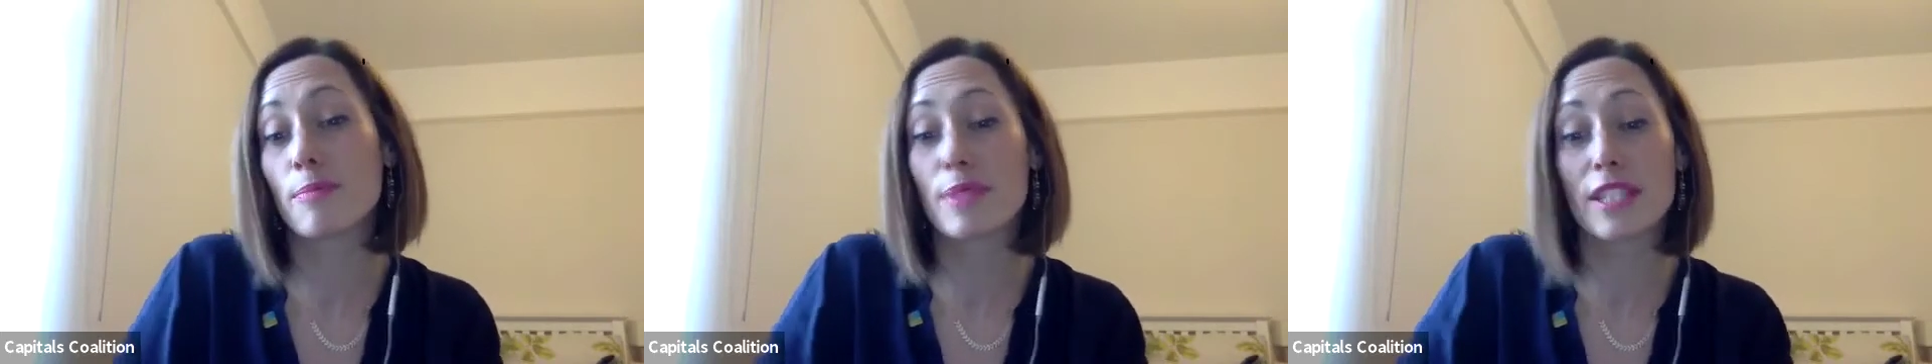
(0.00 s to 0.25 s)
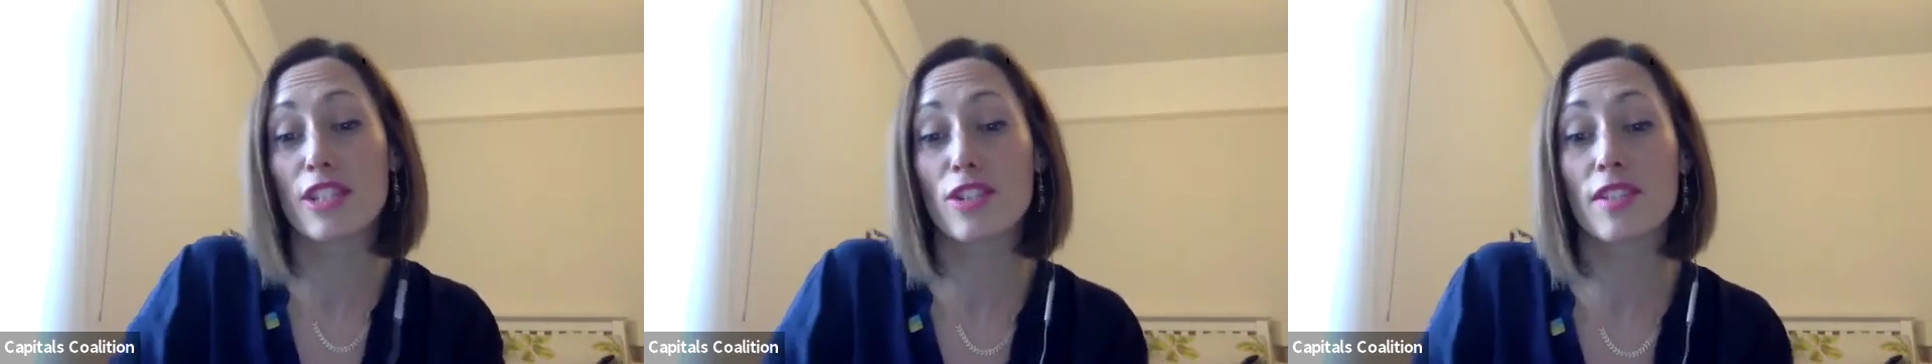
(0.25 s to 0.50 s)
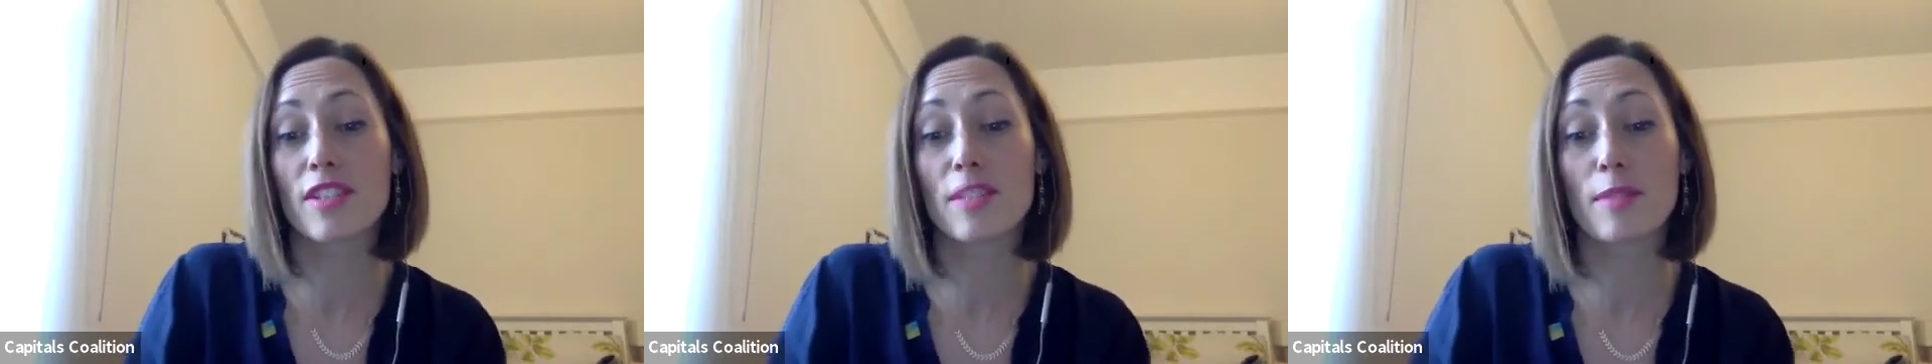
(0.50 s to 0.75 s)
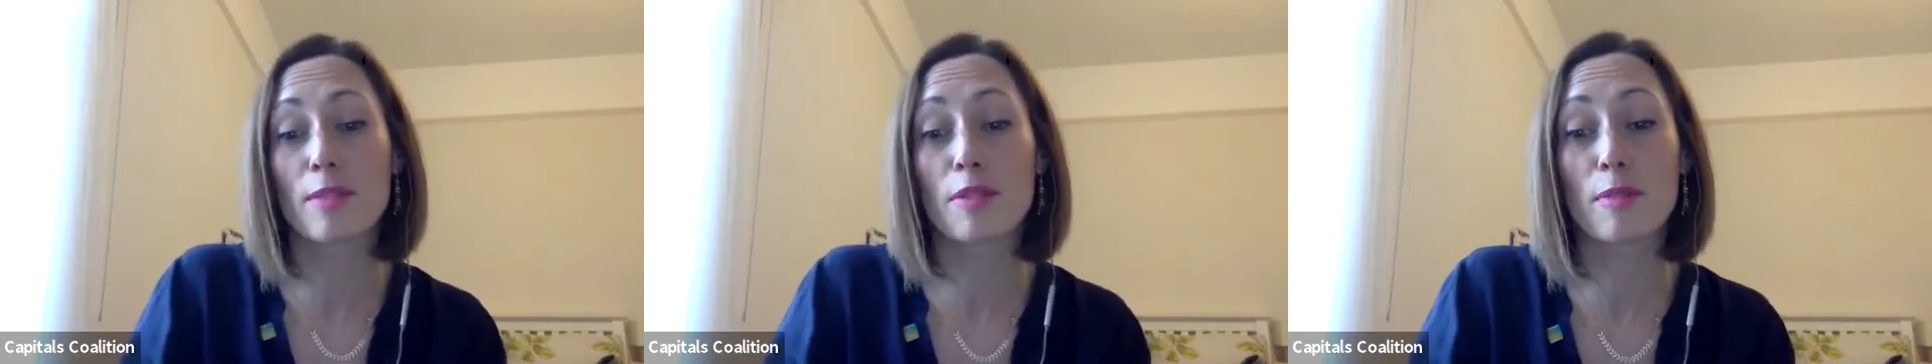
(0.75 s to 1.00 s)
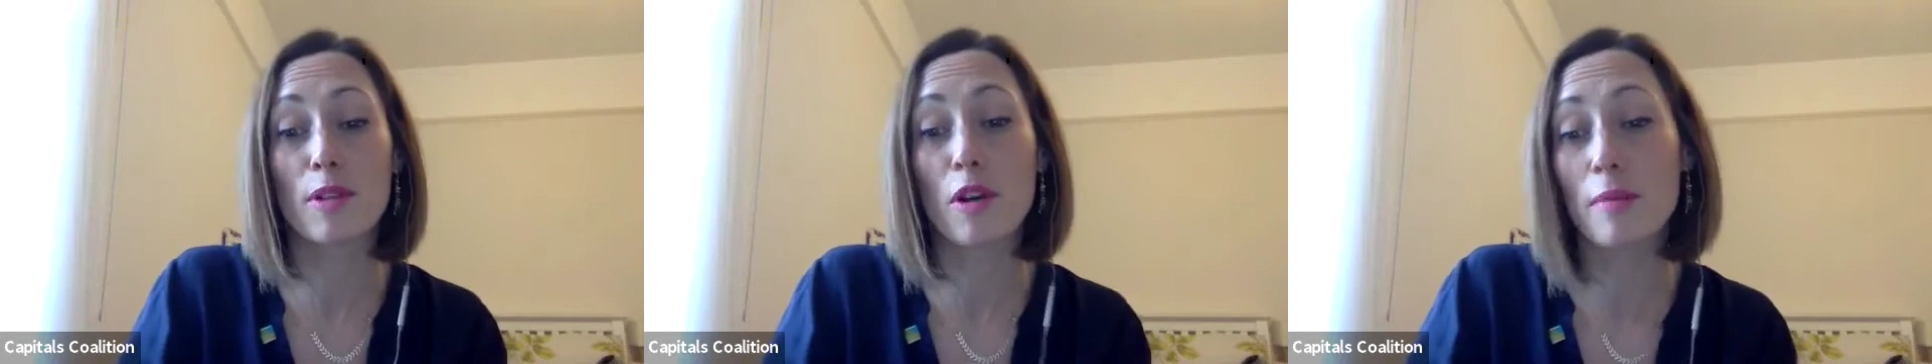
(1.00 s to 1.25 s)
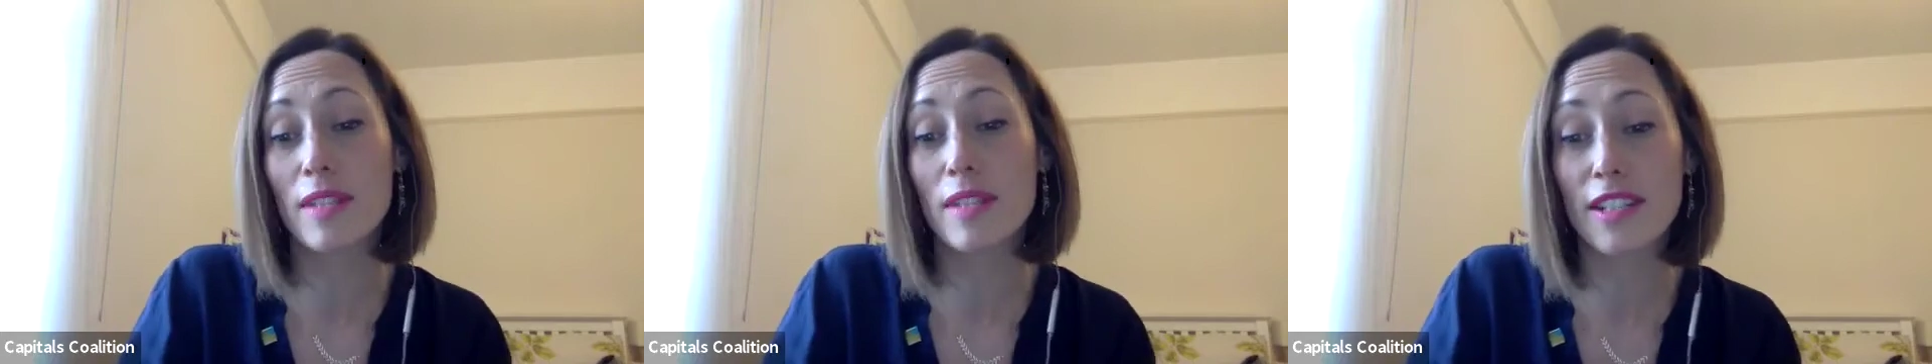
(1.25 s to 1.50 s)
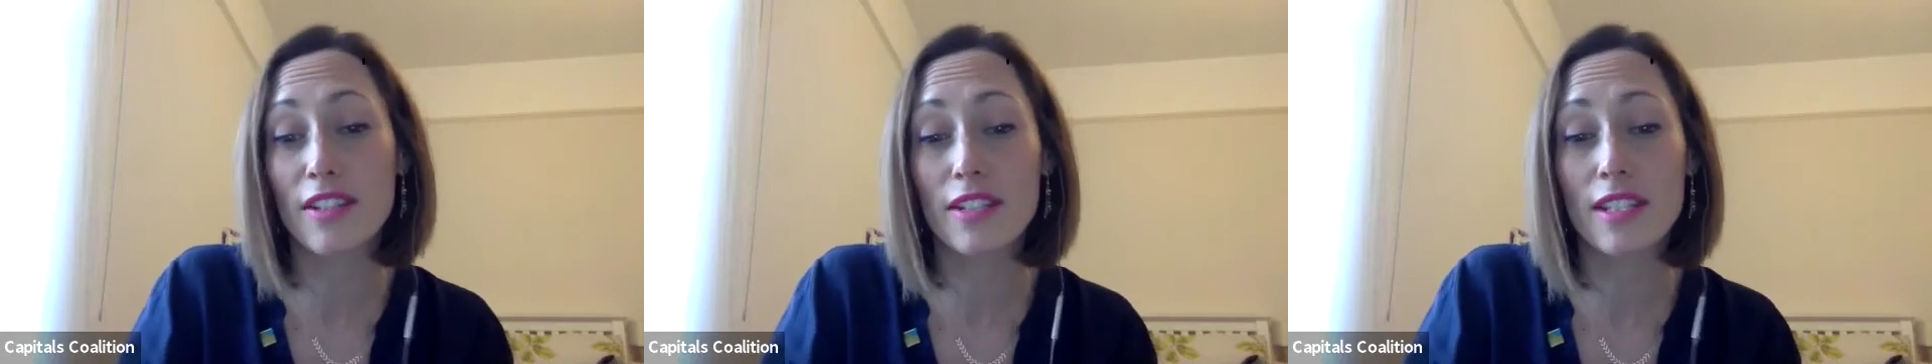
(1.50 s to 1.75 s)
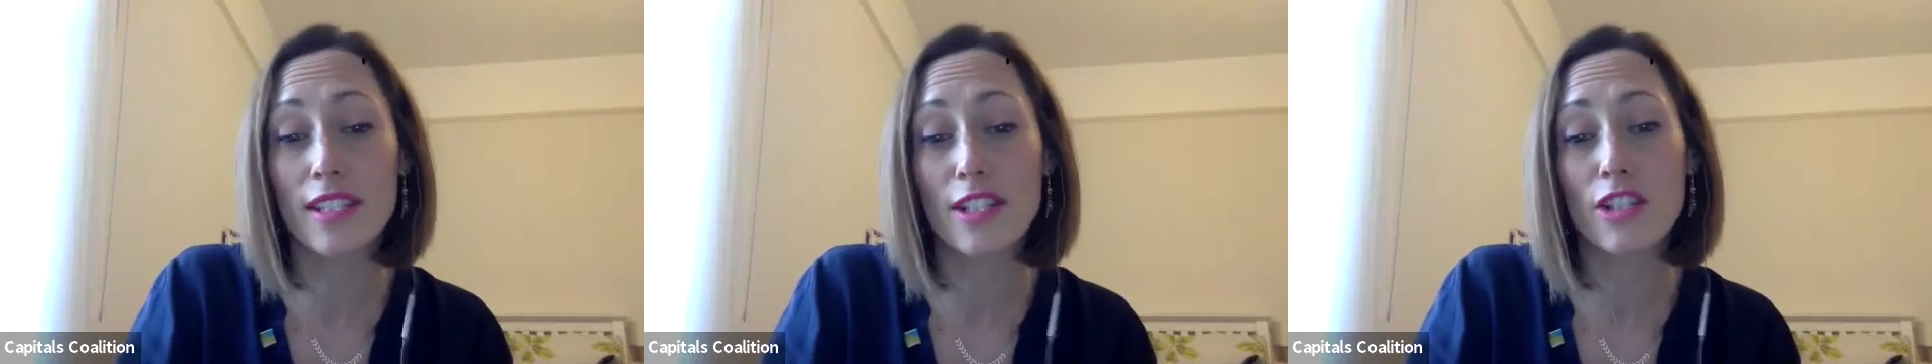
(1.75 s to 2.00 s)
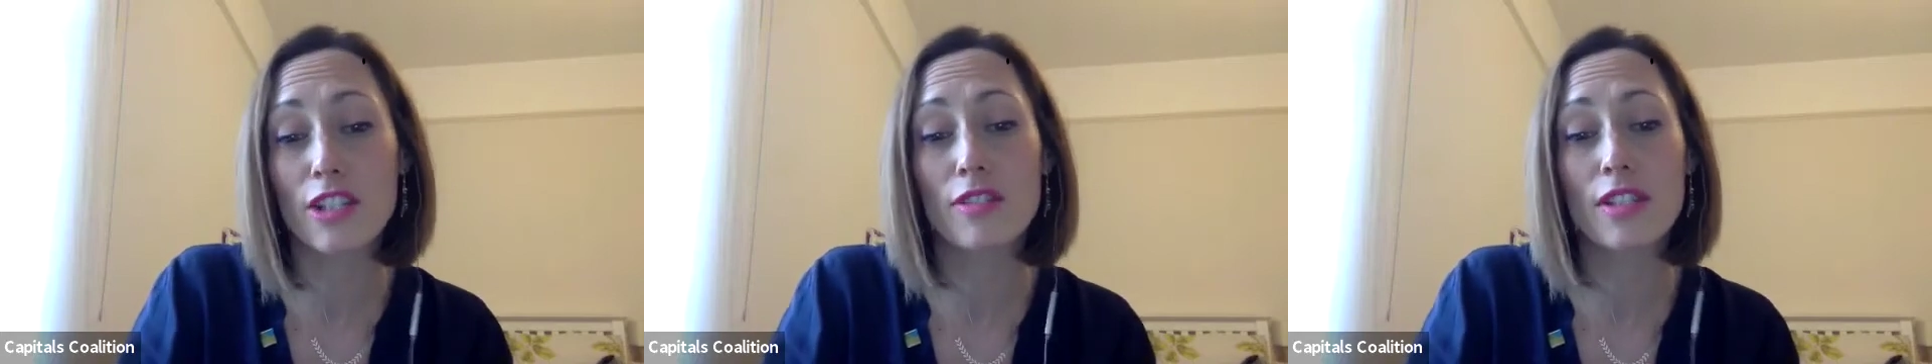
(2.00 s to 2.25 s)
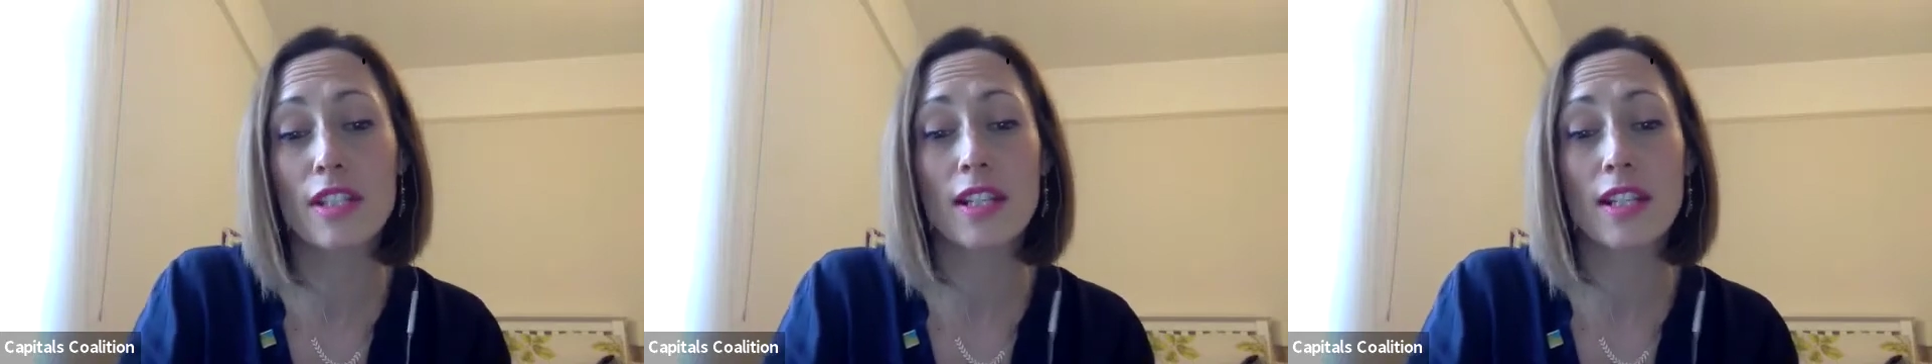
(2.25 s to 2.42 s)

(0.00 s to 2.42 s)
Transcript: position to be able to be commenting on these issues.